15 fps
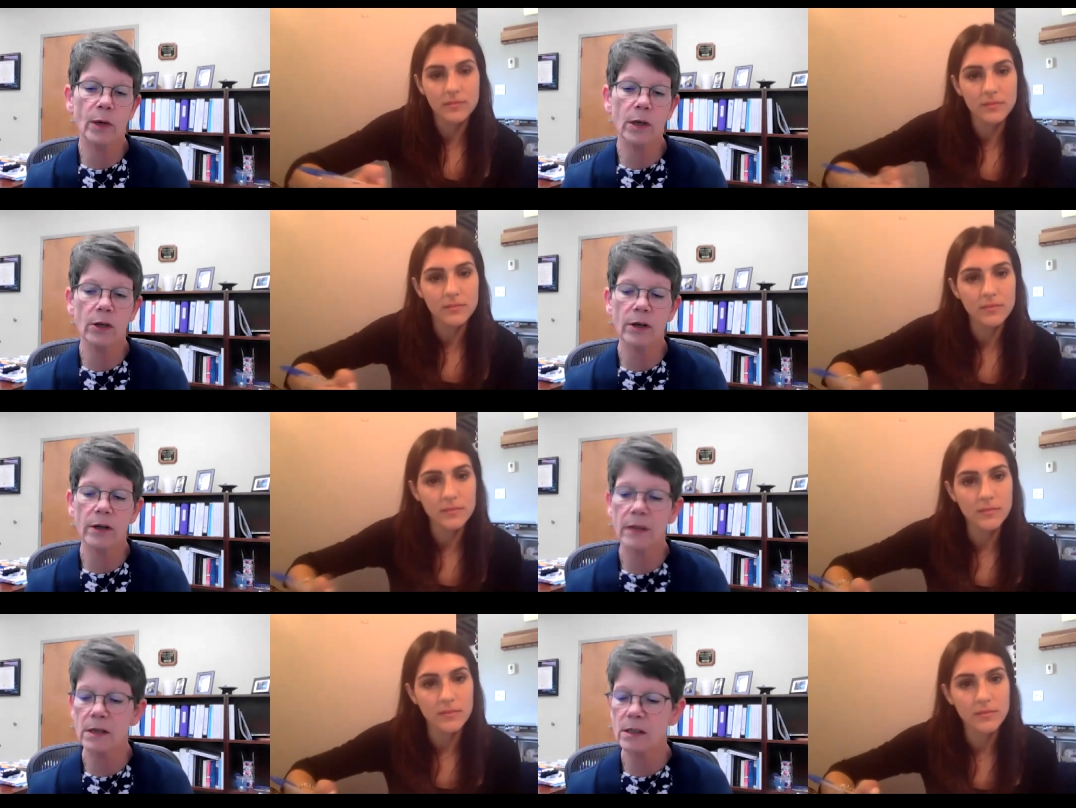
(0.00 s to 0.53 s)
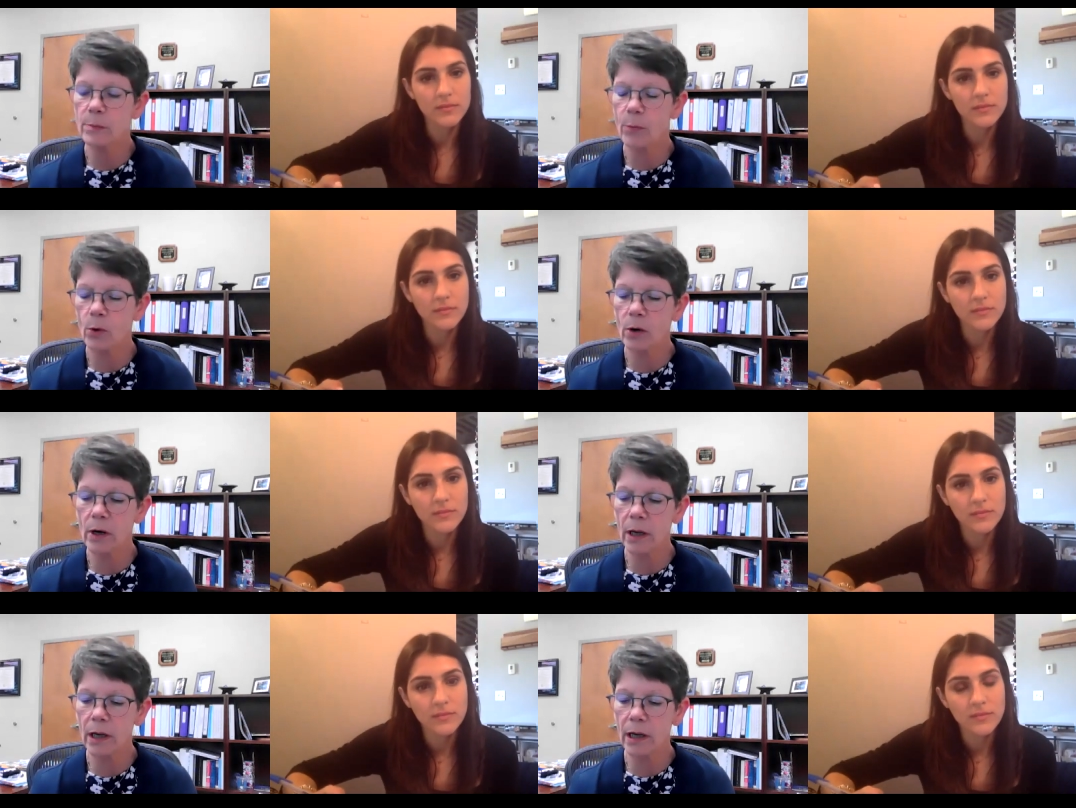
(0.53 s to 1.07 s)
Speaker 1: We looked this
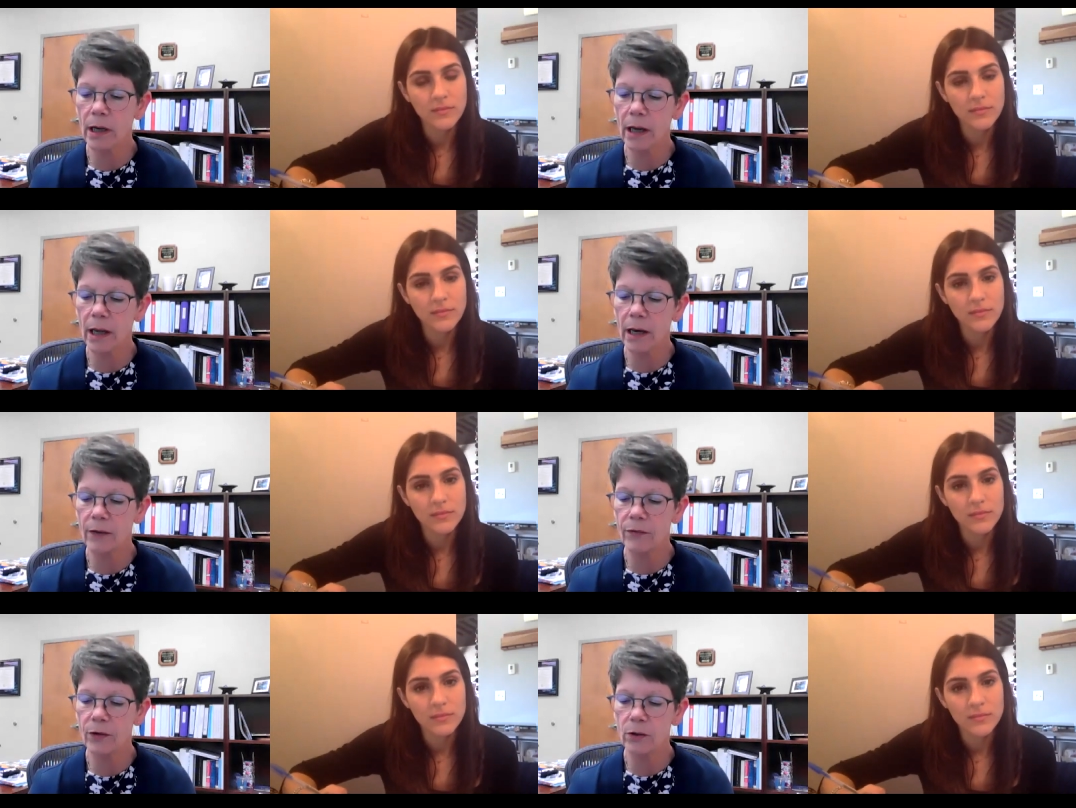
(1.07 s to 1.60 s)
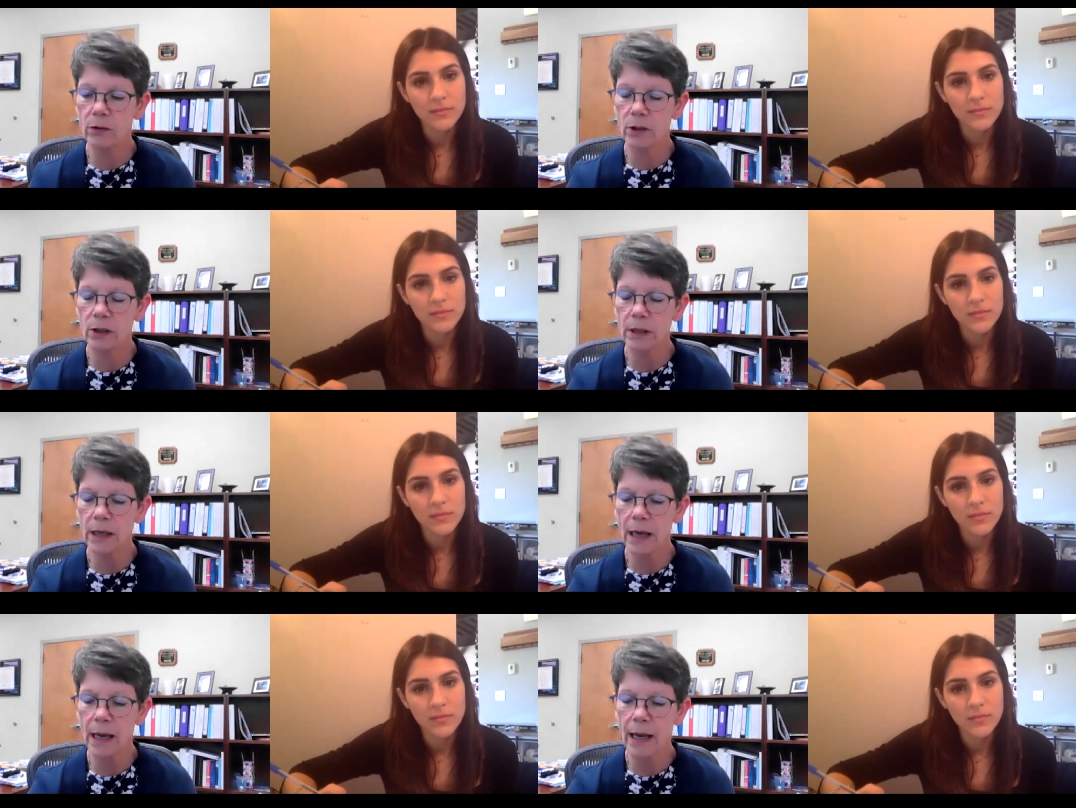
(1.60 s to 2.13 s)
morning, and if you
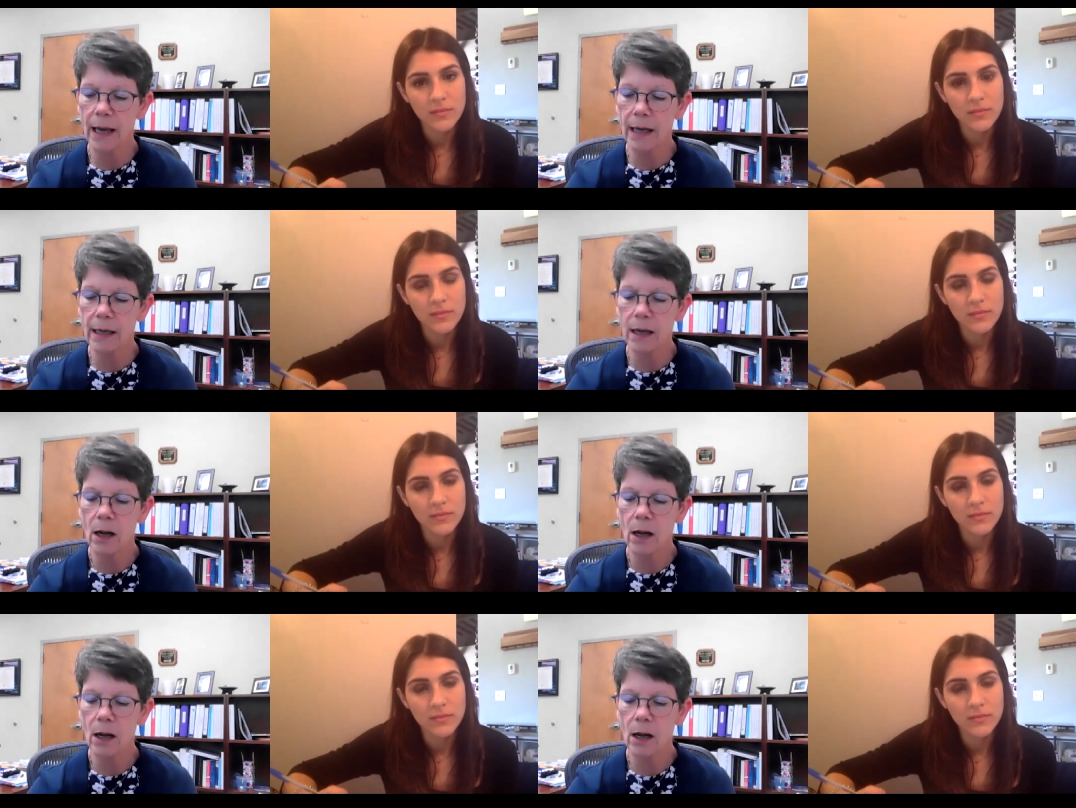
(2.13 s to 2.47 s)
look at